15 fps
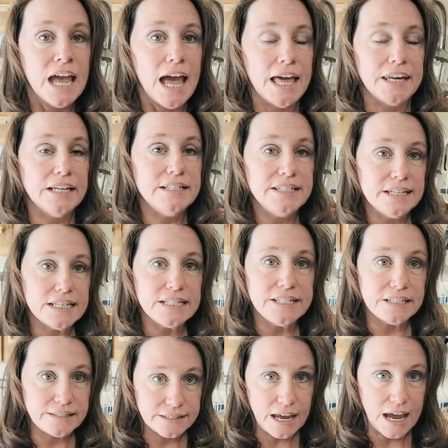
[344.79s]
And I did
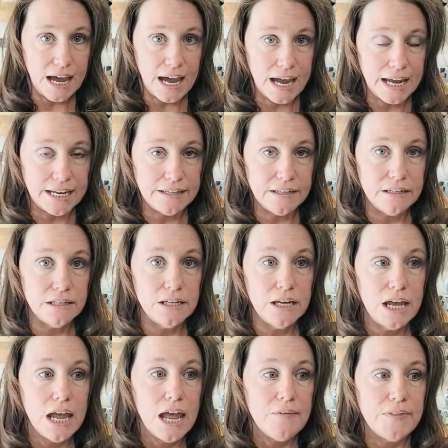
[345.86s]
decide
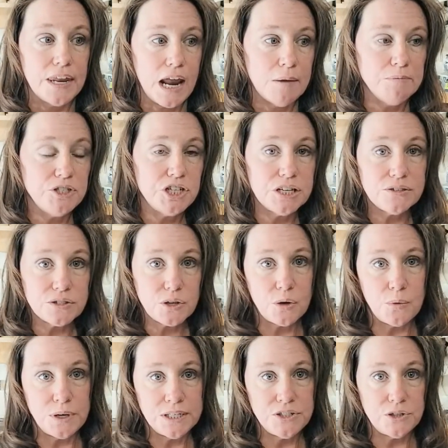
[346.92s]
that I'm just
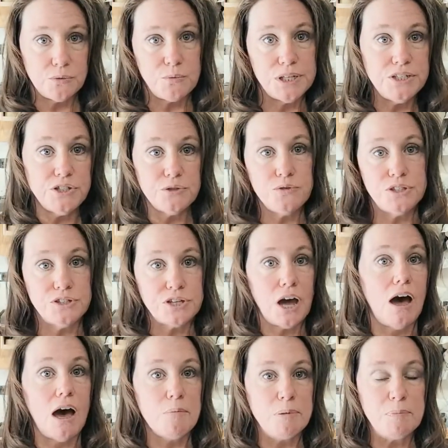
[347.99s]
going to redo the
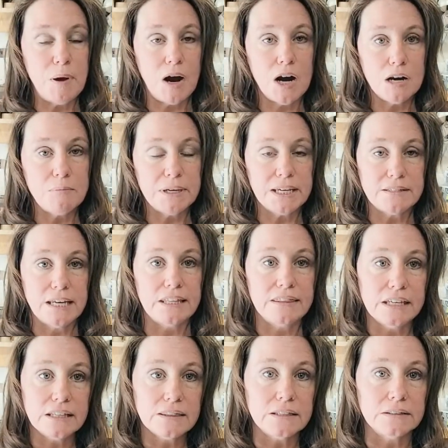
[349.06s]
top part because I
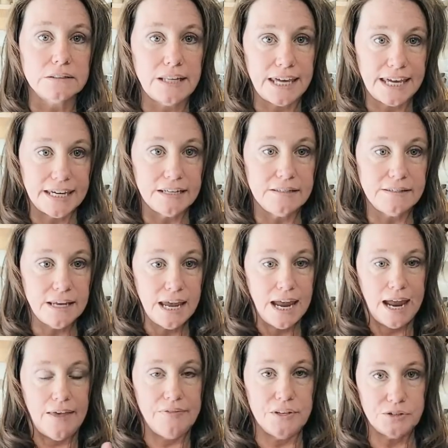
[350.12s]
think the legs
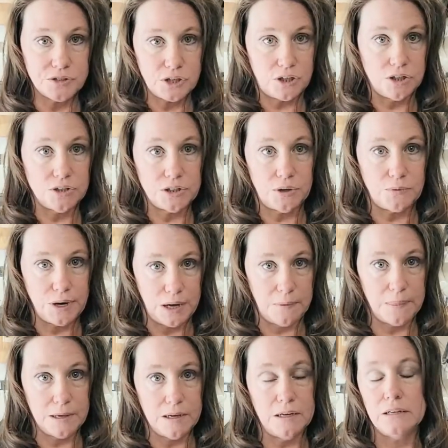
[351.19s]
and the skirt
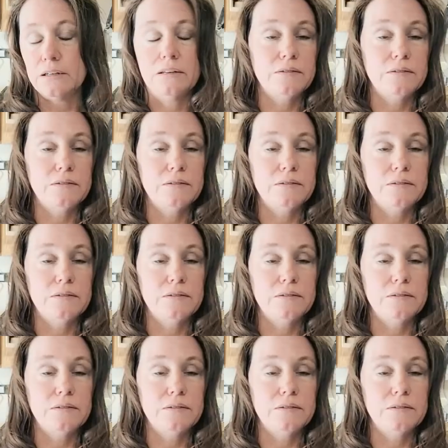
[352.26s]
around the